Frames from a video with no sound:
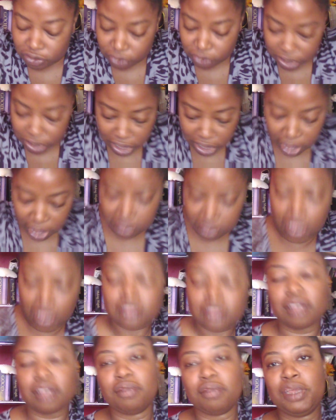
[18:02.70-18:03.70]
friend
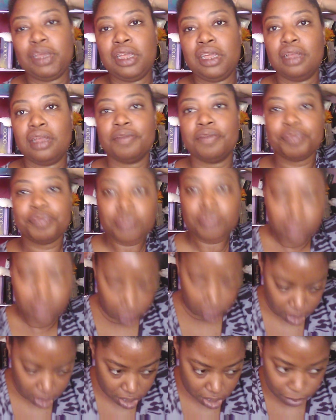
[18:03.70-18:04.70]
contacted me
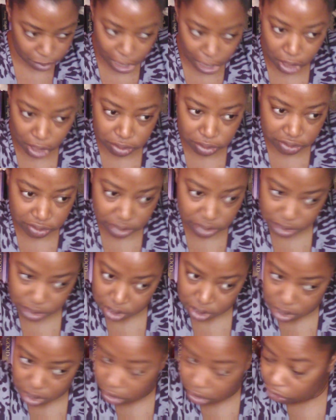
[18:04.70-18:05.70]
about
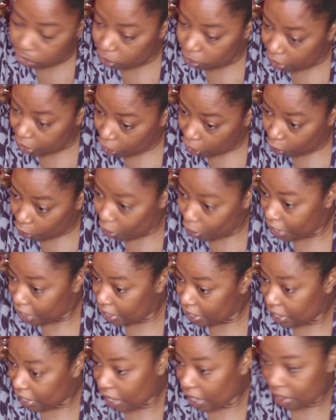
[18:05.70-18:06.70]
doing her
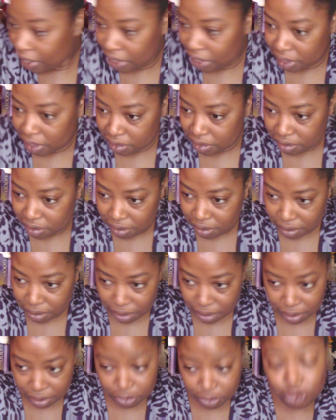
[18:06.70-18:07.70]
wedding, and it's
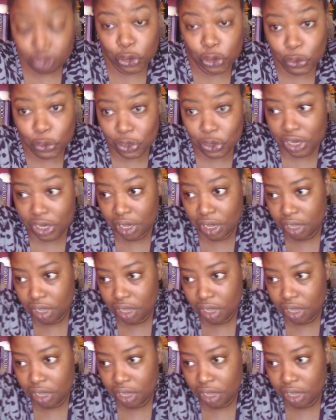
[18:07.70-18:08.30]
soon.